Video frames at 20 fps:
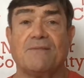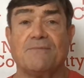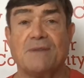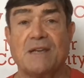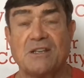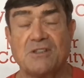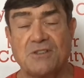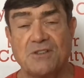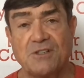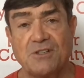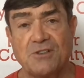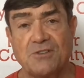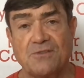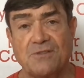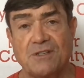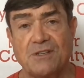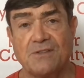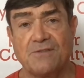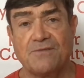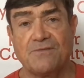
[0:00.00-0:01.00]
Make sure
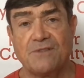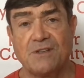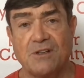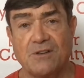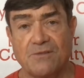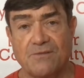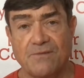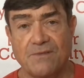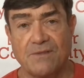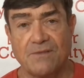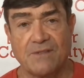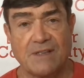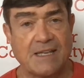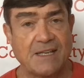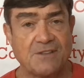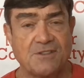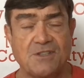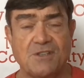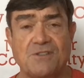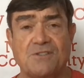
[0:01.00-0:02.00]
you
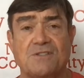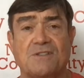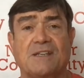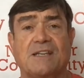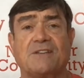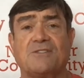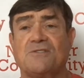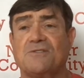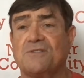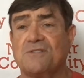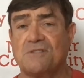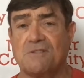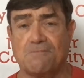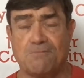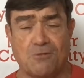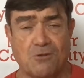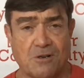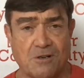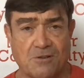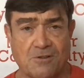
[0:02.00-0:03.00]
get to a
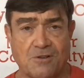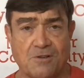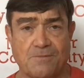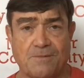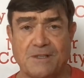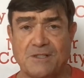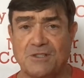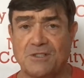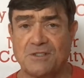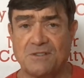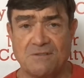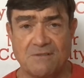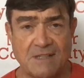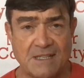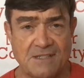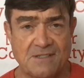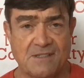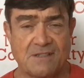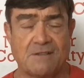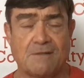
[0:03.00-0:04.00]
support group and just
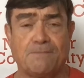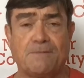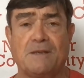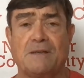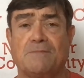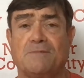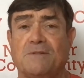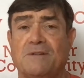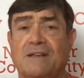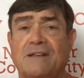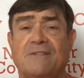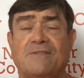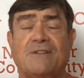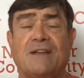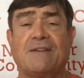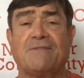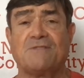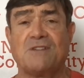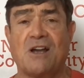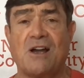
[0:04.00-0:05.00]
listen to people. You don't even
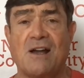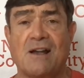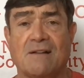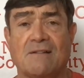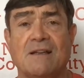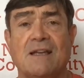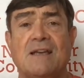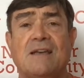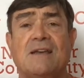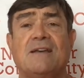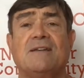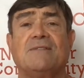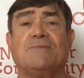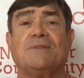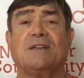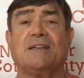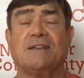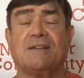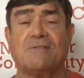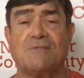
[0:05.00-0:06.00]
have to talk,
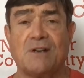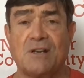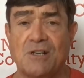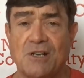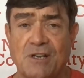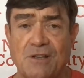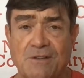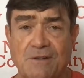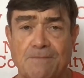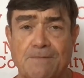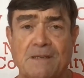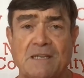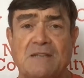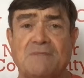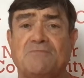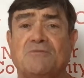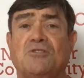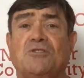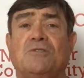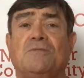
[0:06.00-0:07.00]
but get around other
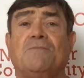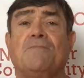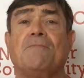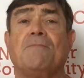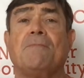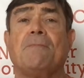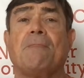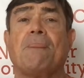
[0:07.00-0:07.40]
people.